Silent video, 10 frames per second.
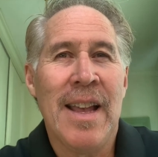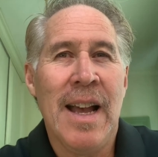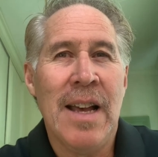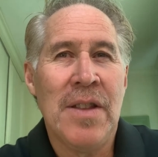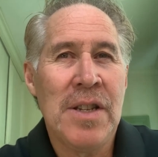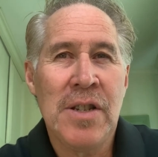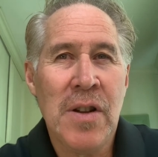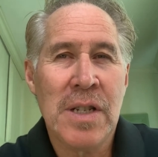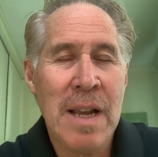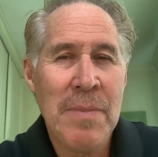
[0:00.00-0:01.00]
This is
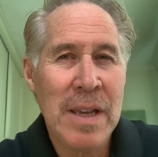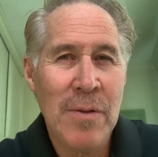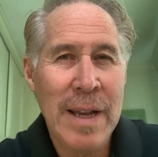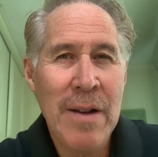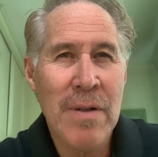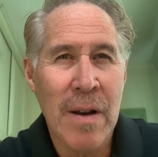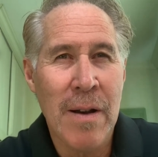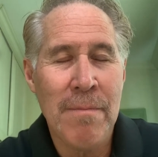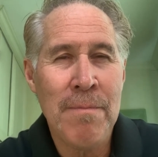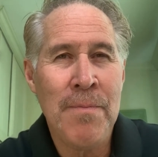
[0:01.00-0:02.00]
not something you'll hear a lot,
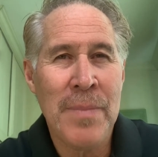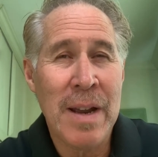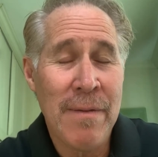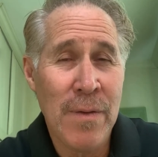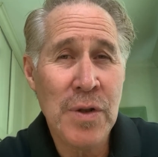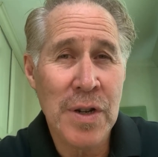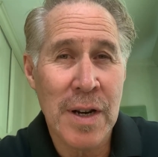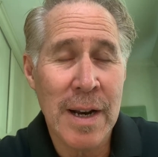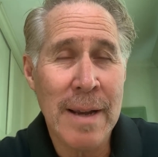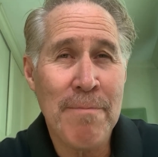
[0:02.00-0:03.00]

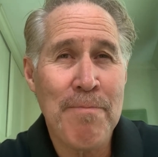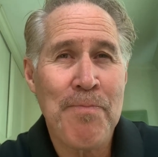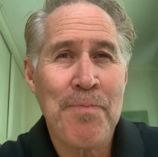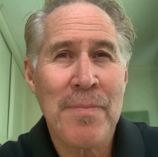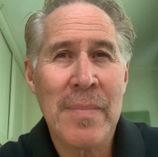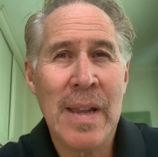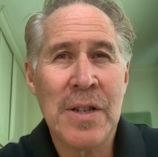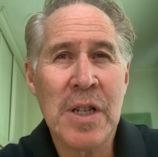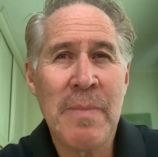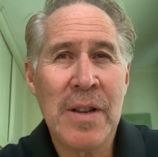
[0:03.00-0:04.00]
unfortunately. And
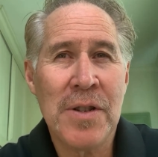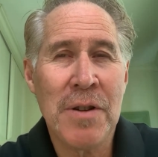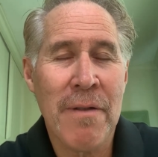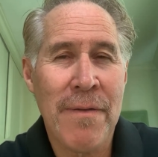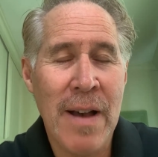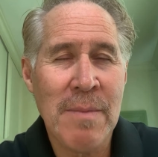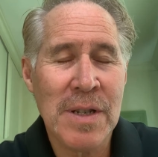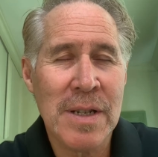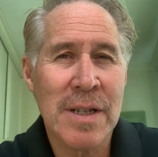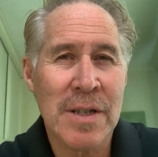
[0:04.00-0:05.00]
just because you're a
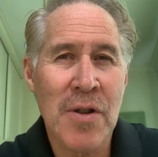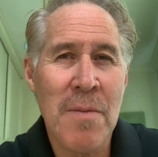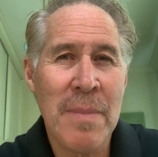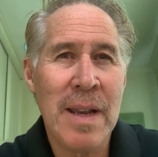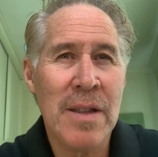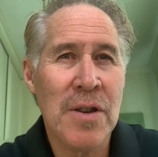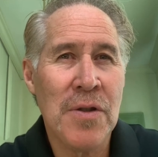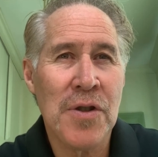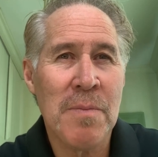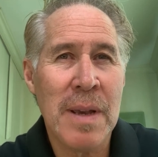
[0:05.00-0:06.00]
pharmacist does not mean that you
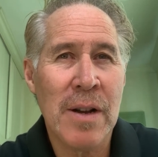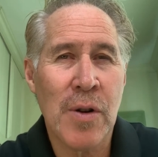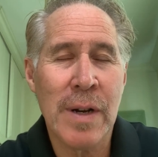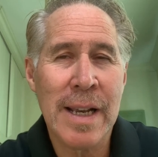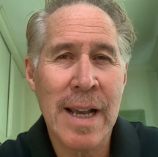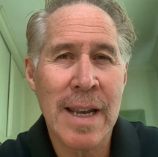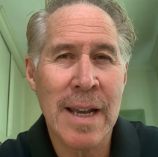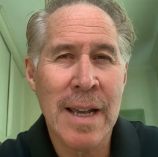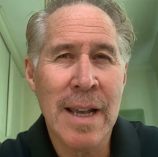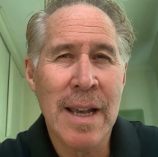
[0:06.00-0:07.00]
should be a cookie cutter
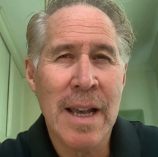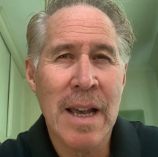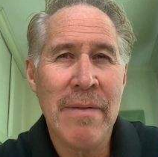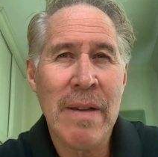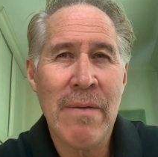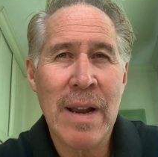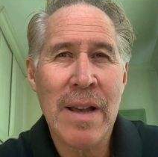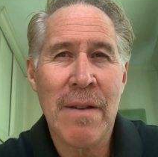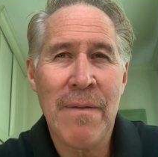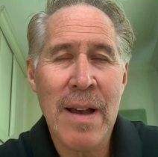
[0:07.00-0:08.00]
of every
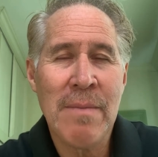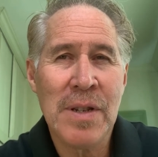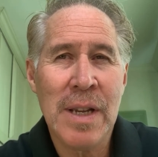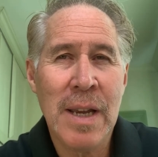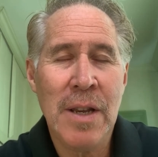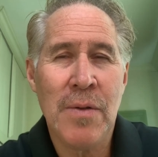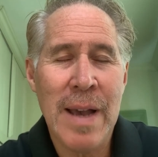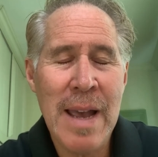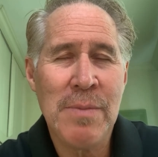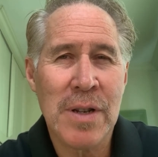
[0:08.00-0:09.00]
other pharmacy. You
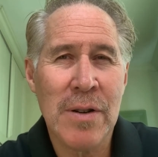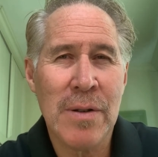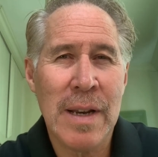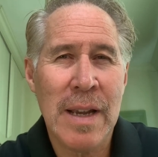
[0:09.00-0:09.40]
absolutely